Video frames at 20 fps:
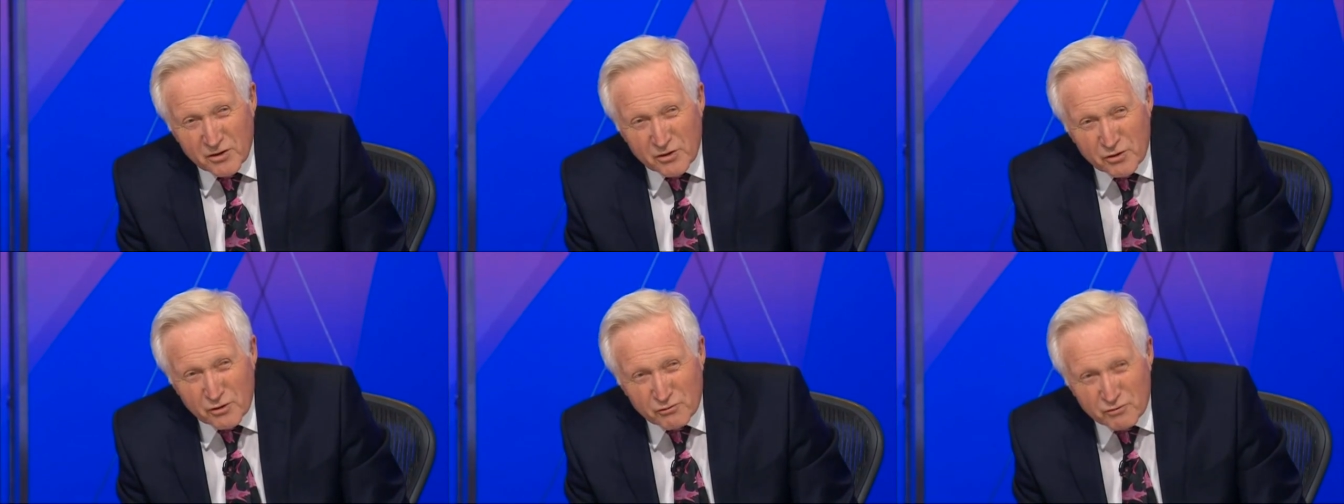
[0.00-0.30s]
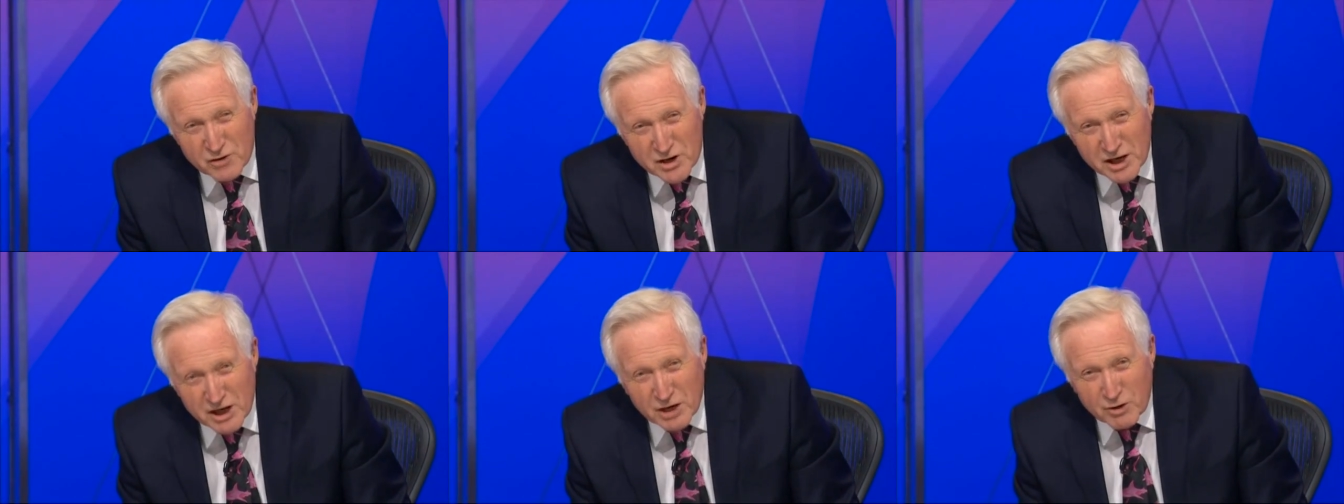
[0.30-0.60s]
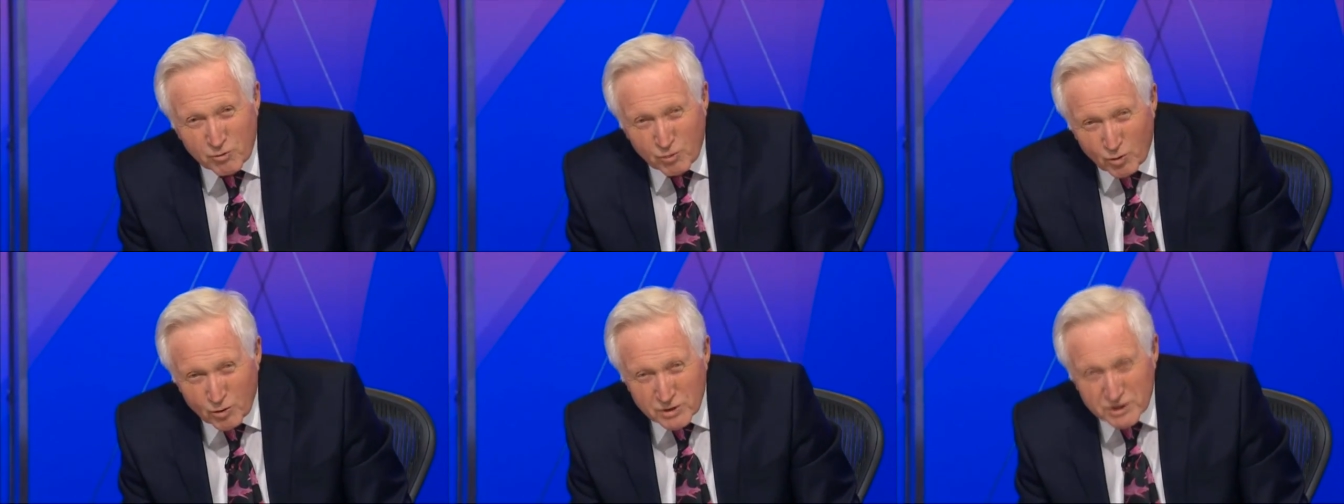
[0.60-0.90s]
three
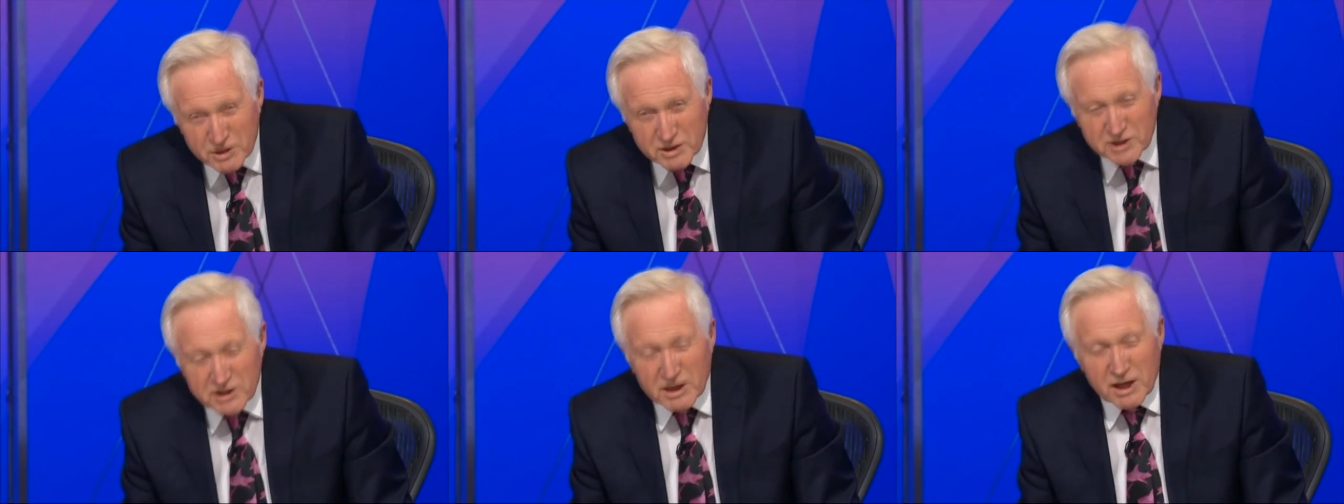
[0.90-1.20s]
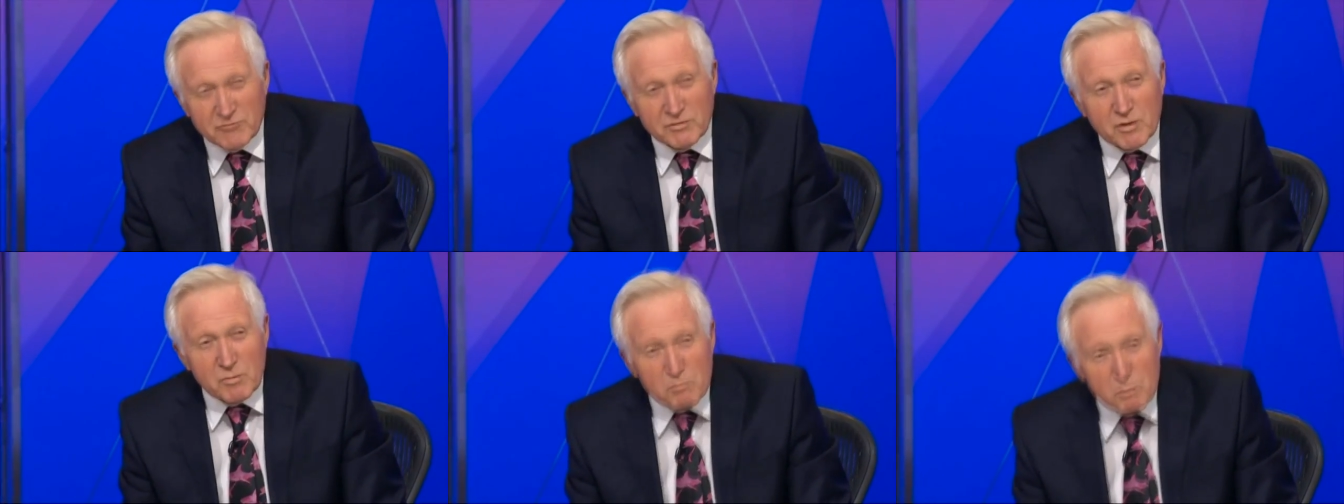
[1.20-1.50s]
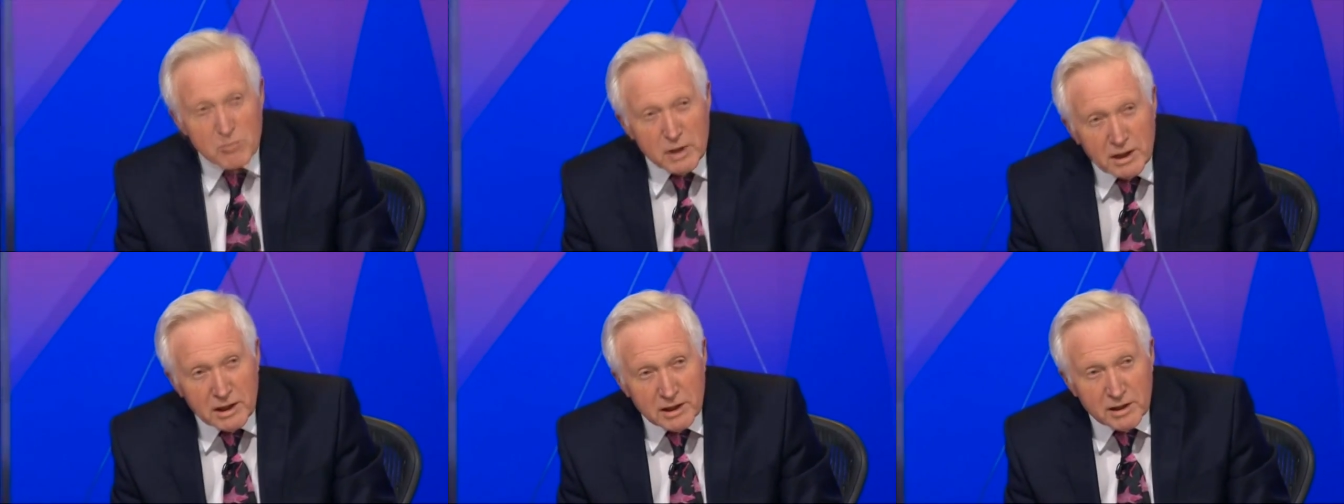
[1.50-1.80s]
quarters of a
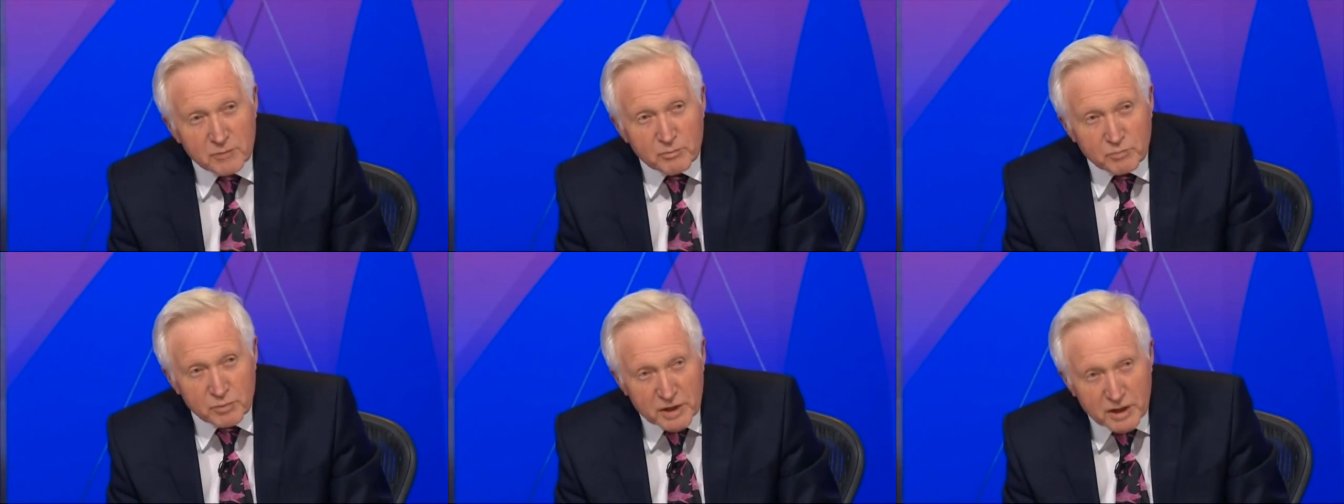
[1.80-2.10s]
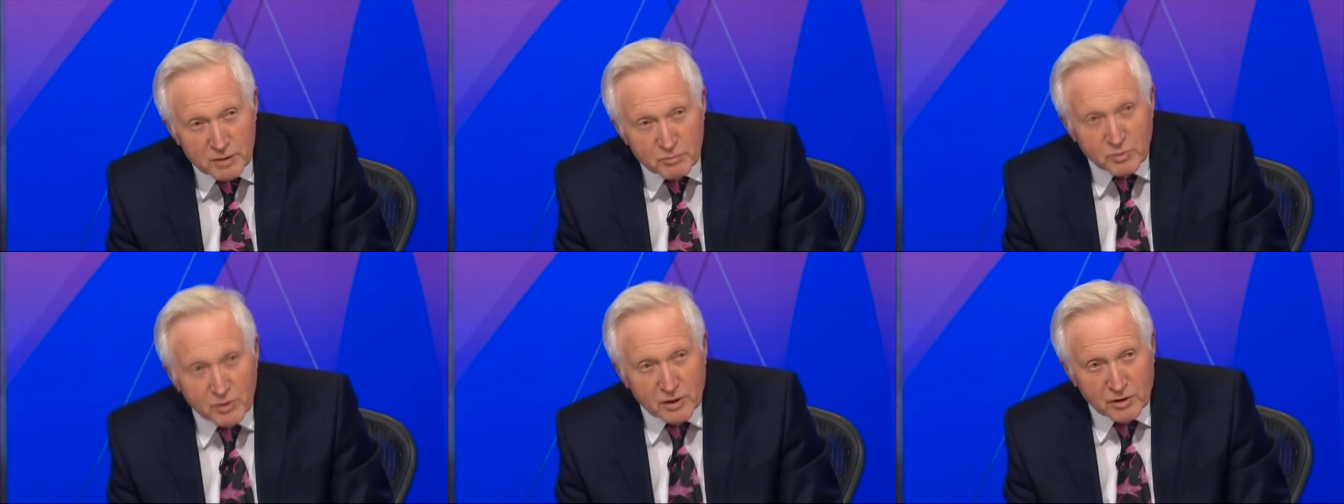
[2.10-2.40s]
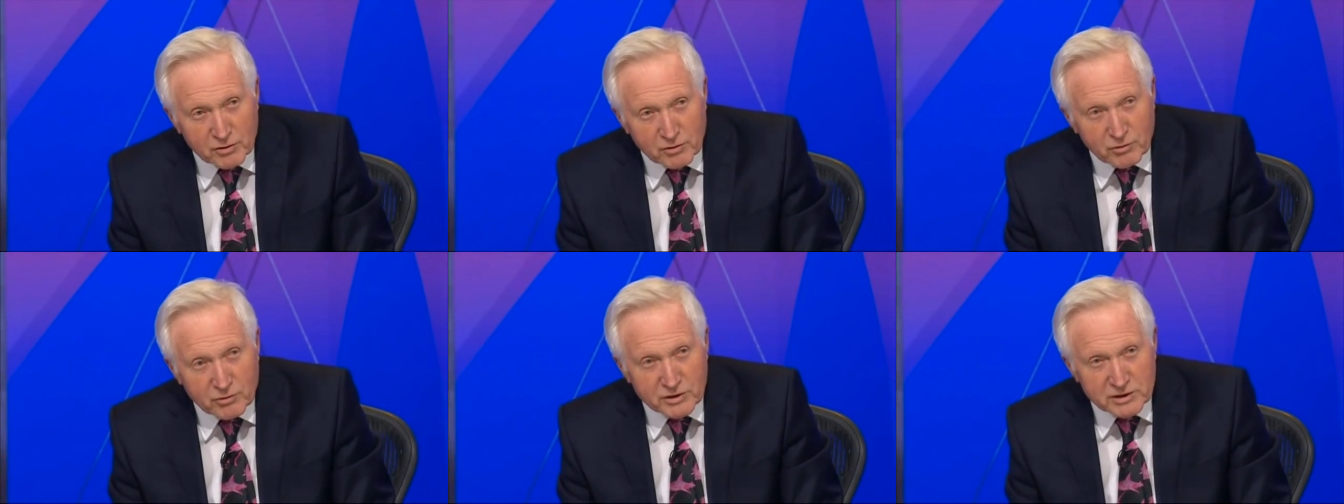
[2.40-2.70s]
million
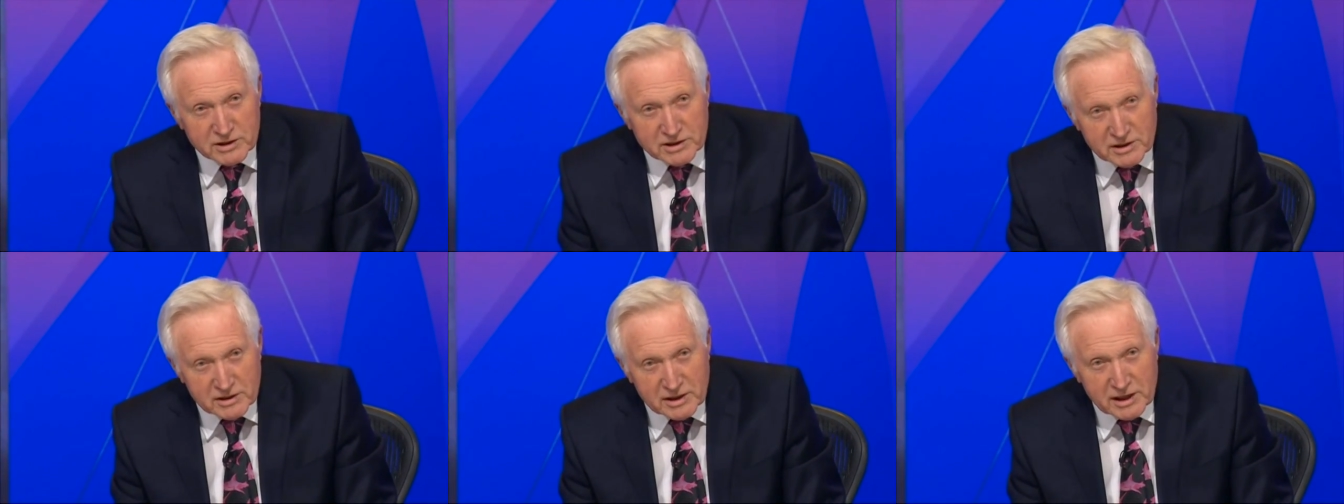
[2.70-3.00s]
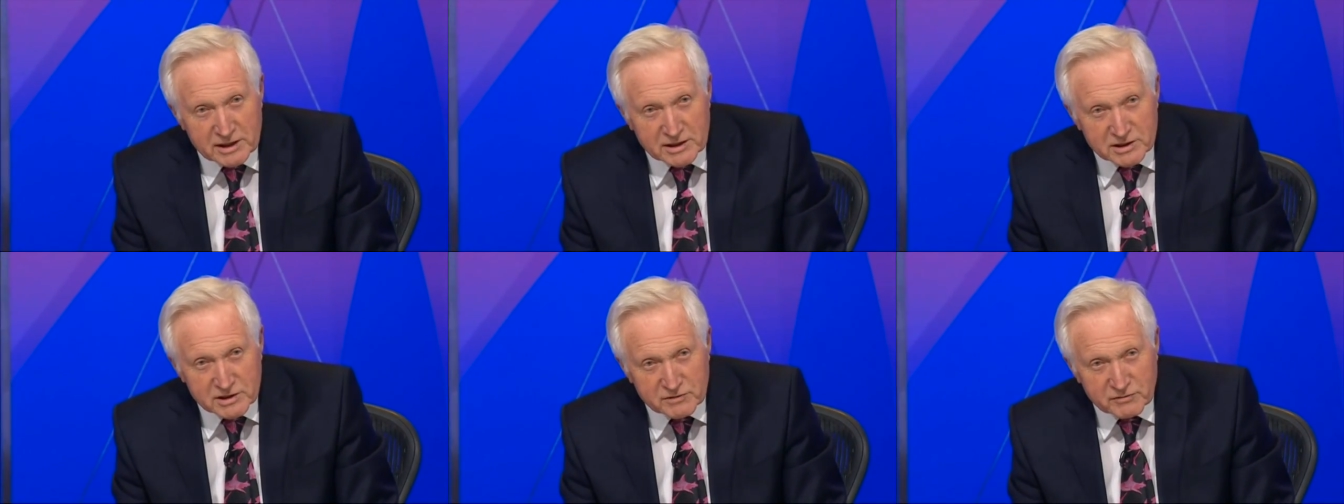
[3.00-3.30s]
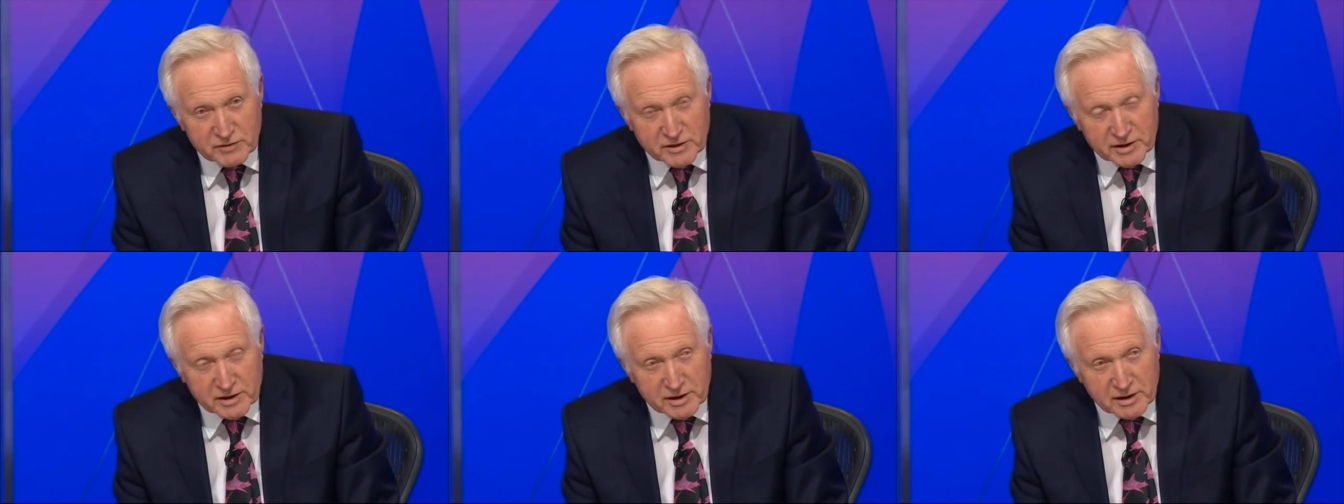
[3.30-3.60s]
people, according to the
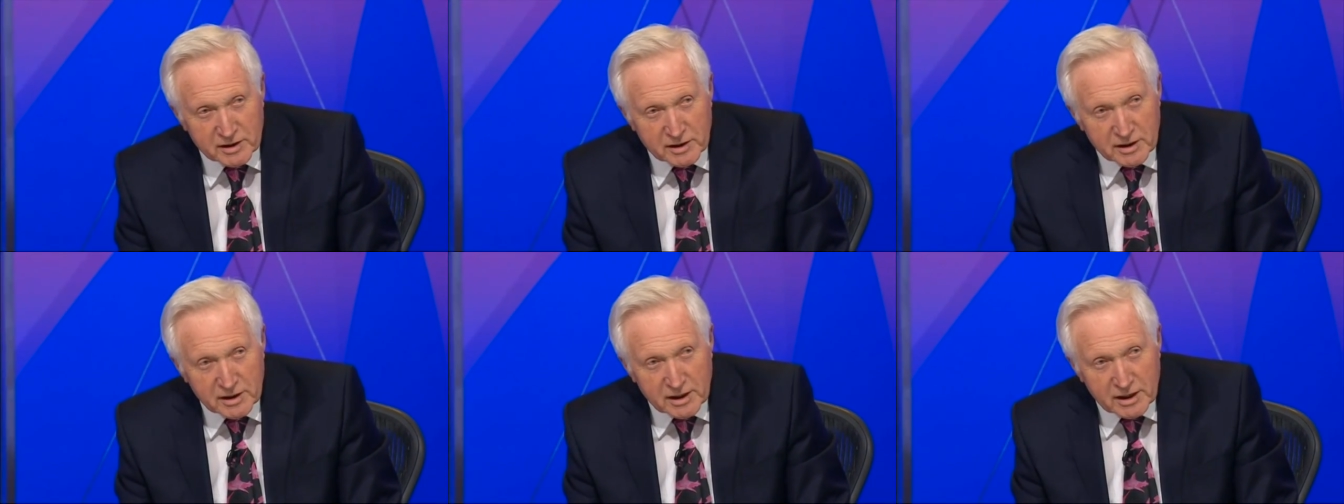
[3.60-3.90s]
latest figure,